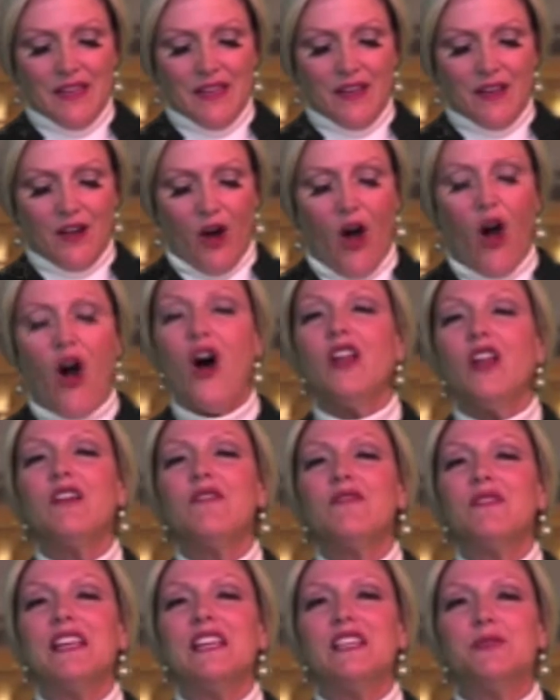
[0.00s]
all
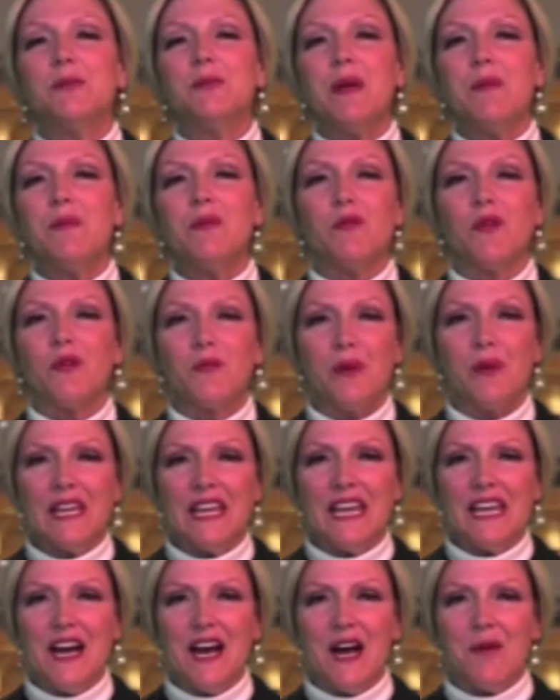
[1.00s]
of these people we're
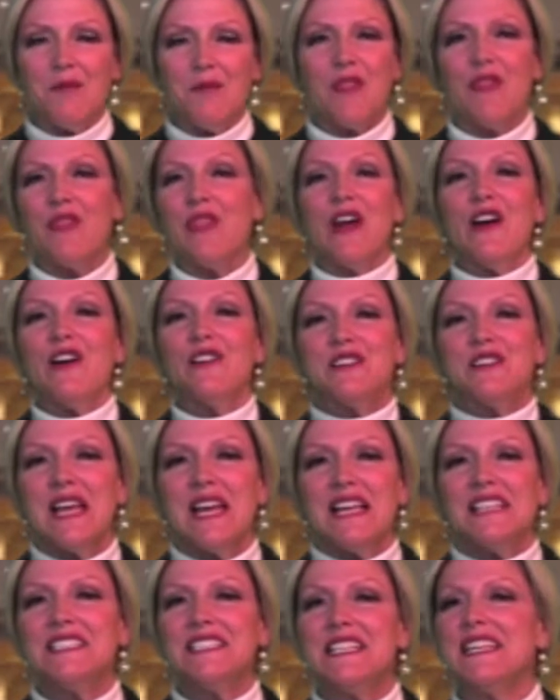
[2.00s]
bringing up, their
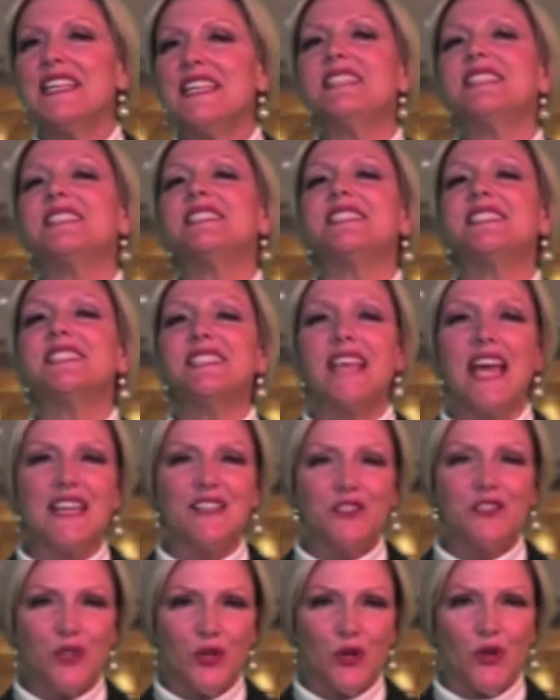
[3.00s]
destiny
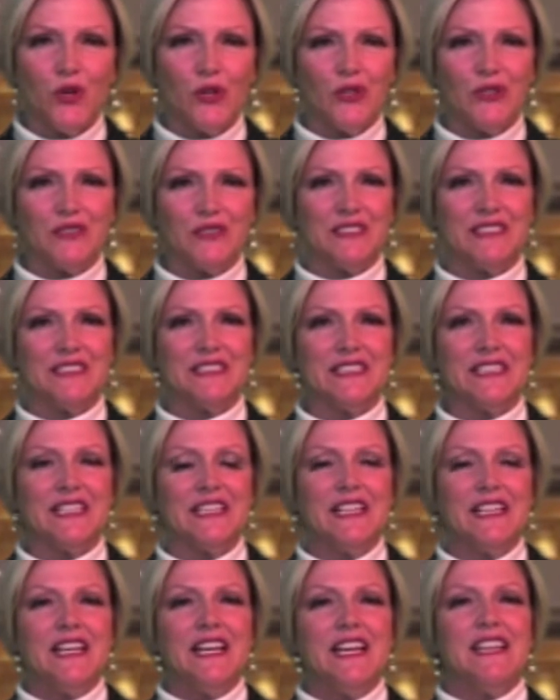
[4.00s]
settled.
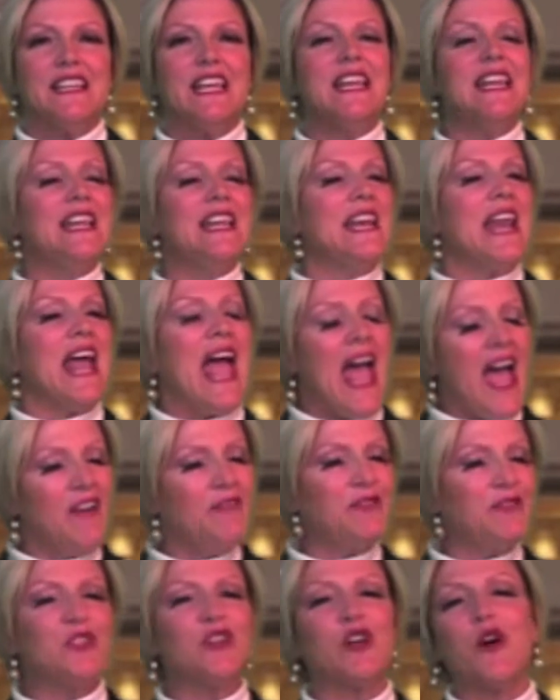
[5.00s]
They didn't
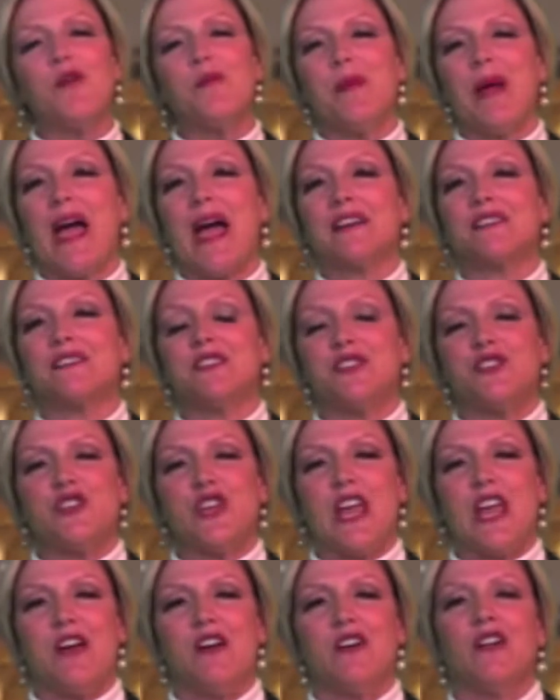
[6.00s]
have to go back to
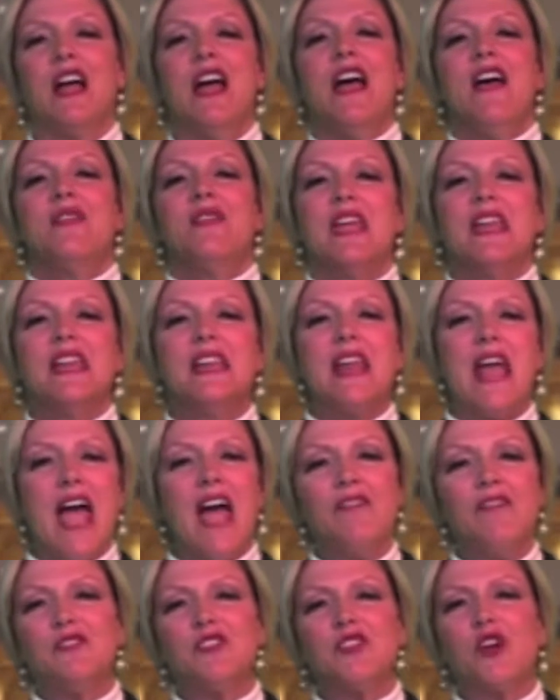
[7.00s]
jail. They didn't
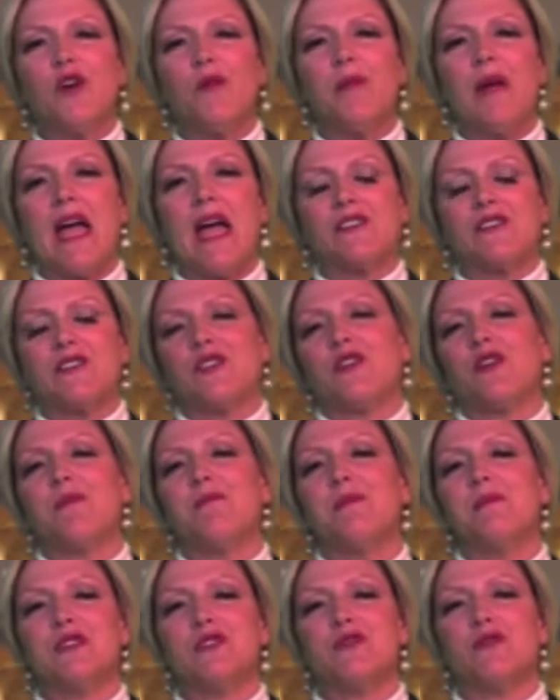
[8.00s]
have to go back to their
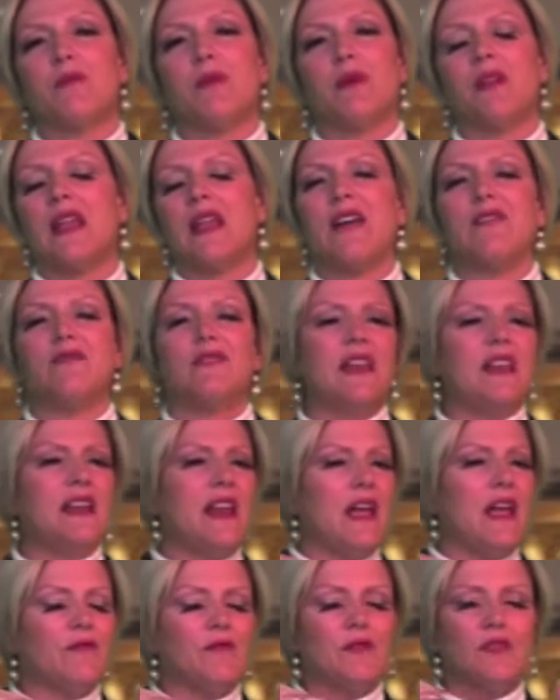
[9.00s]
miserable life. They didn't
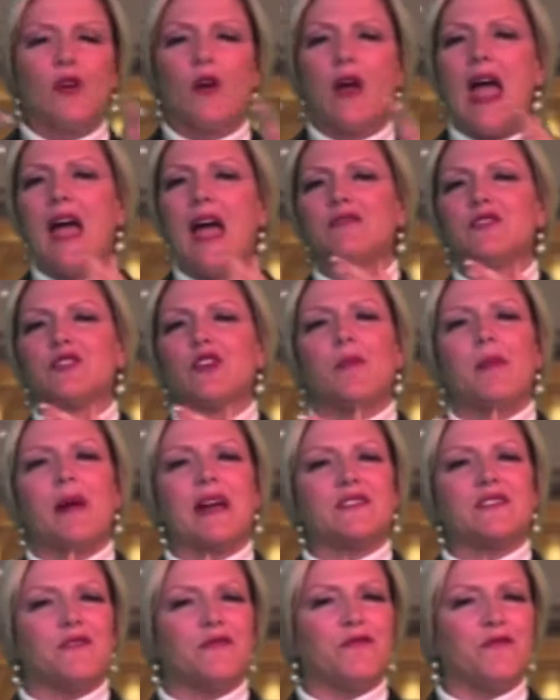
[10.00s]
have to go
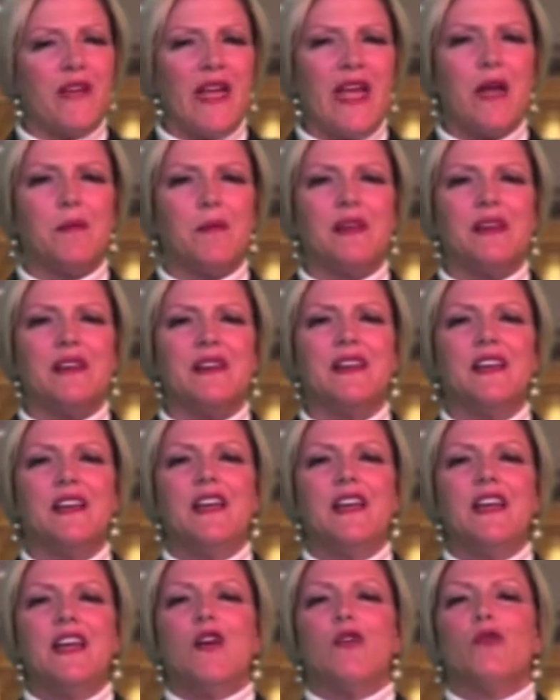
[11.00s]
back to famine.
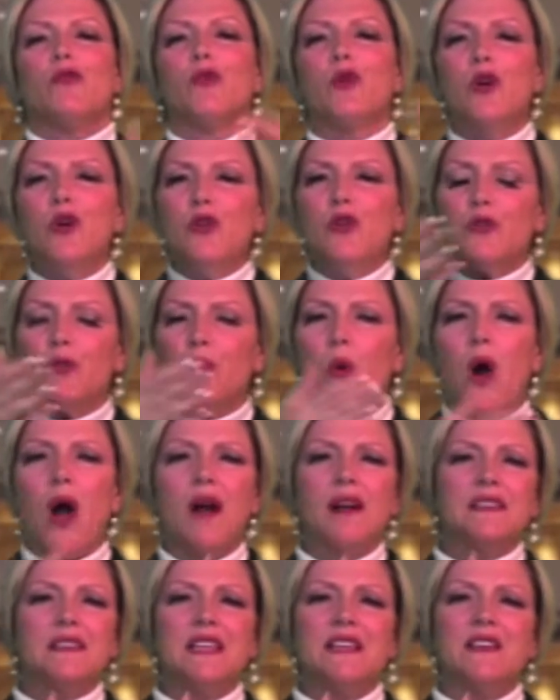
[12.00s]
Ruth
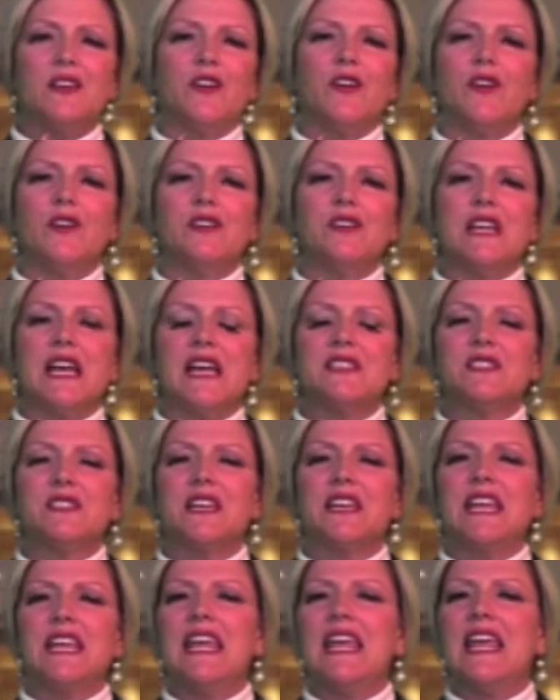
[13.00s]
walked into her
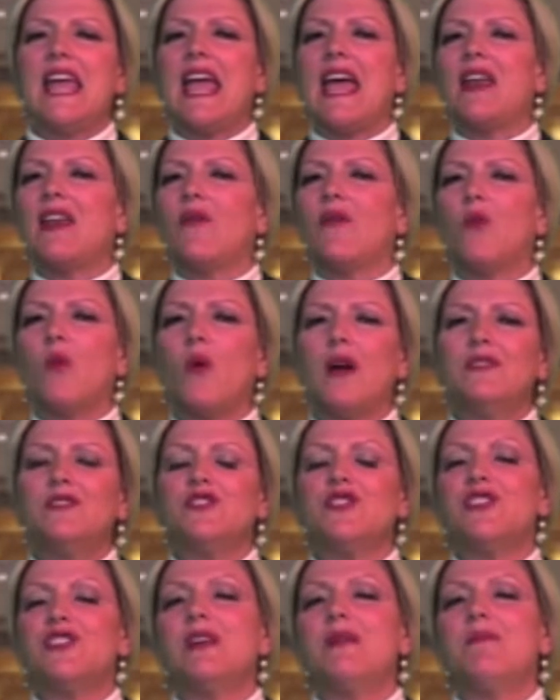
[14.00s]
destiny, and once
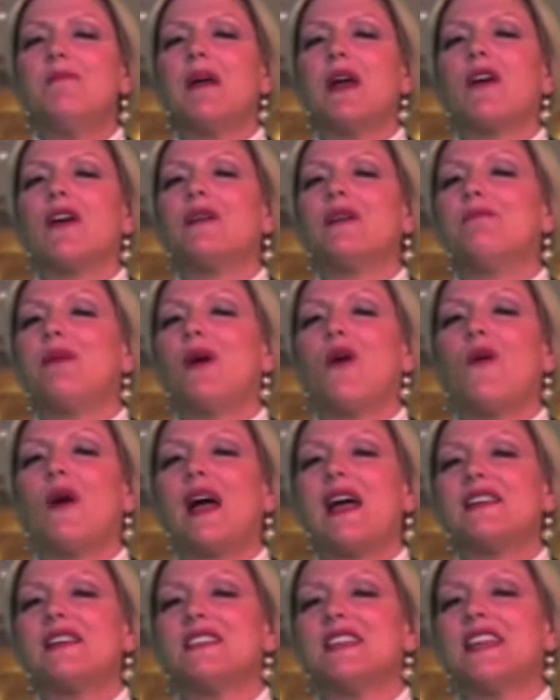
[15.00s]
she married
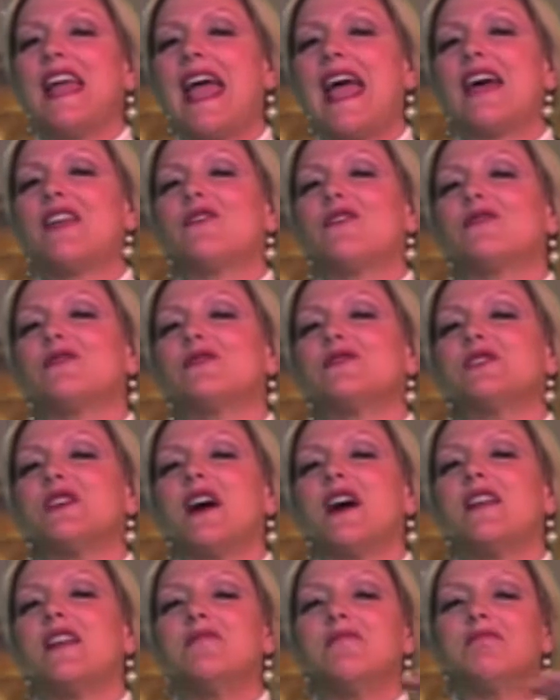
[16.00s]
Boaz and had her
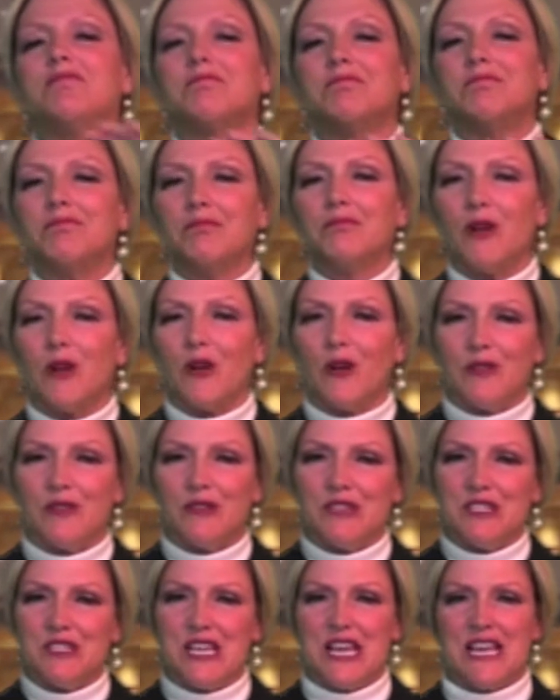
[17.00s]
son, her
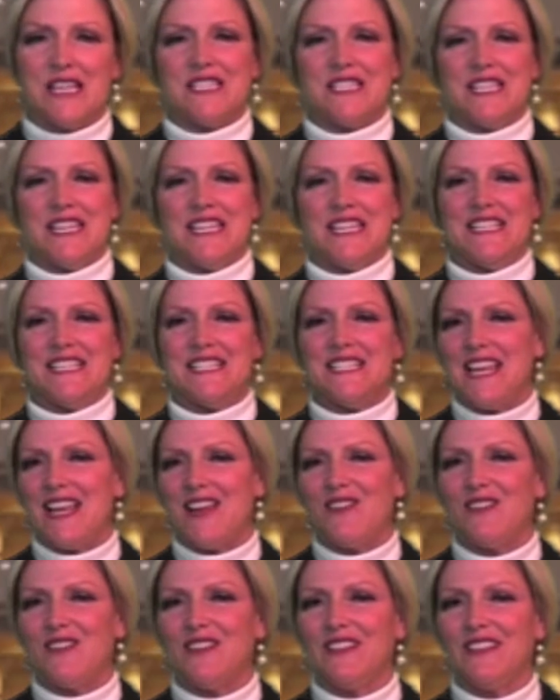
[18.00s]
destiny
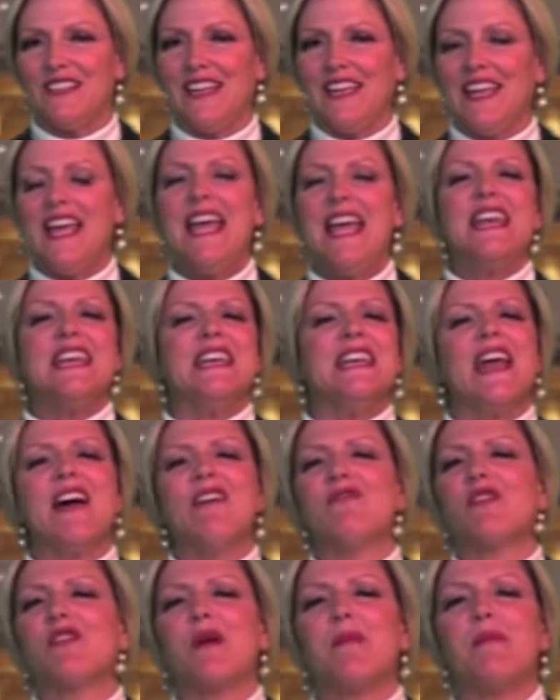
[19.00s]
settled.
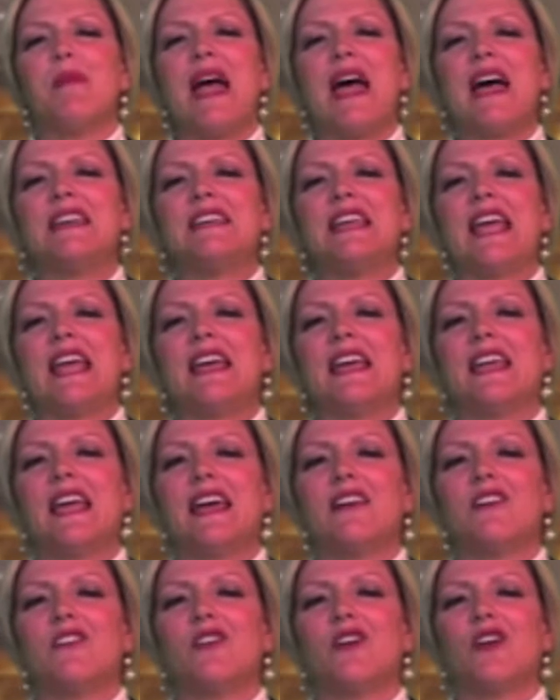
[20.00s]
Never a bad day
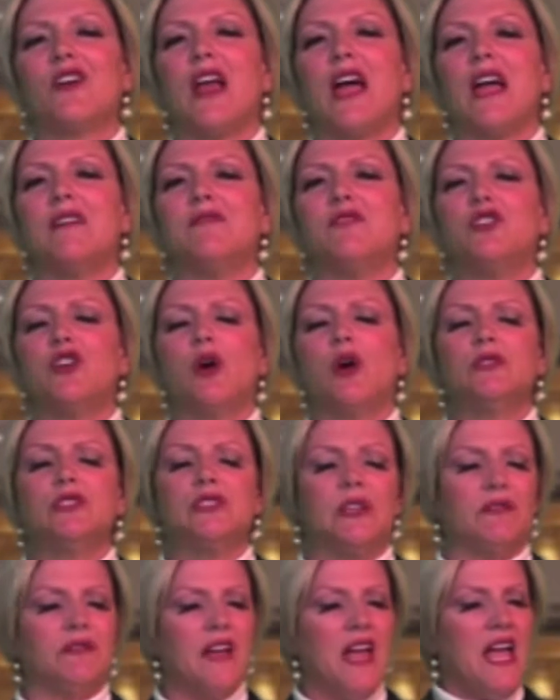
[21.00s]
again in her life.
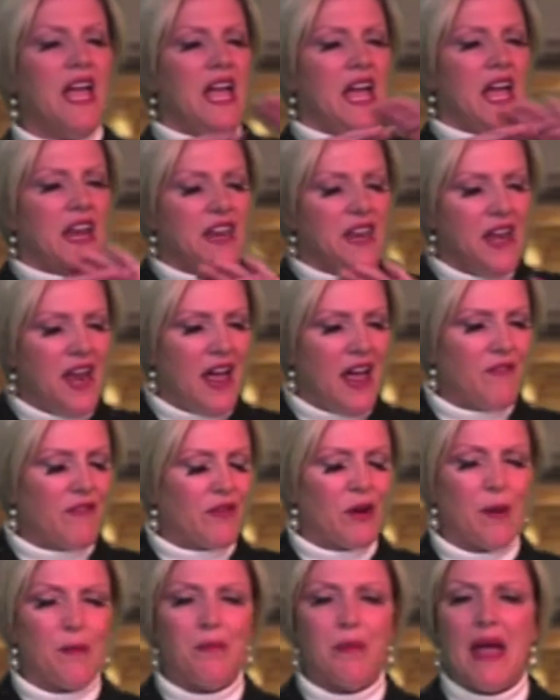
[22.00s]
Joseph,
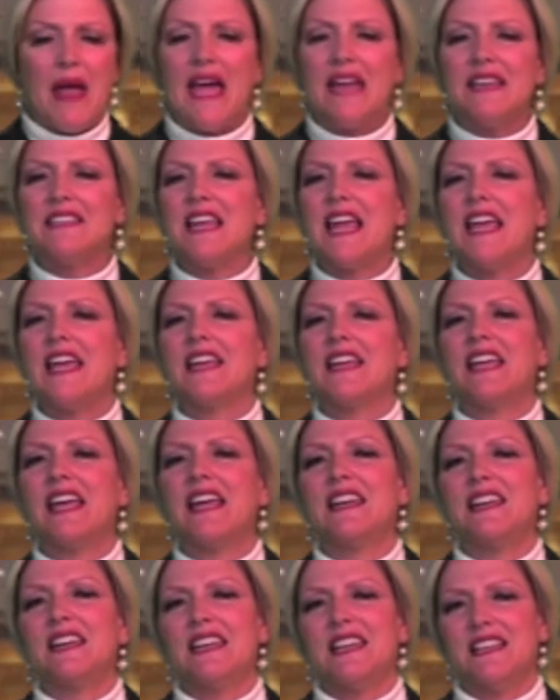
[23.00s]
never a bad day
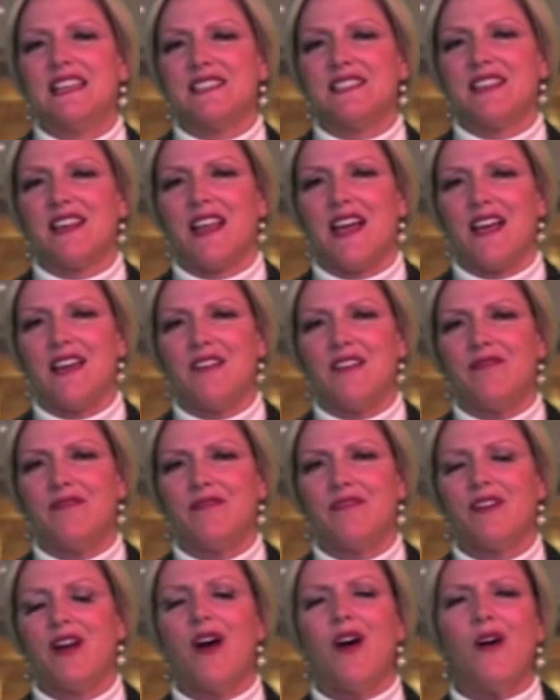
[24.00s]
again in his life.
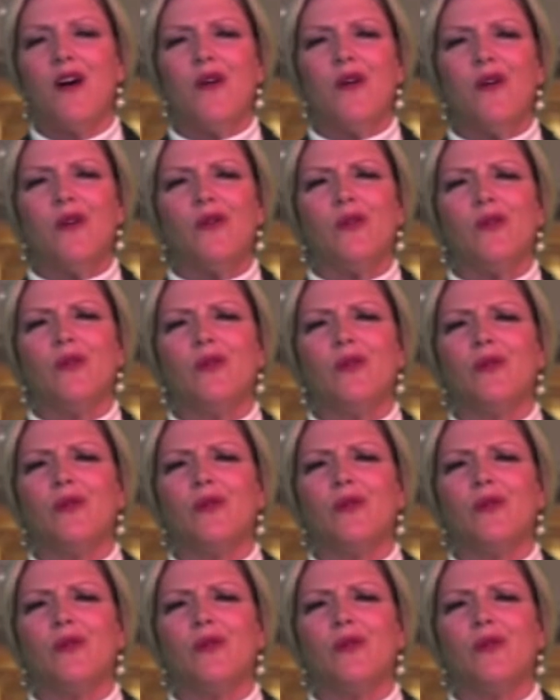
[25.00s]
Oh,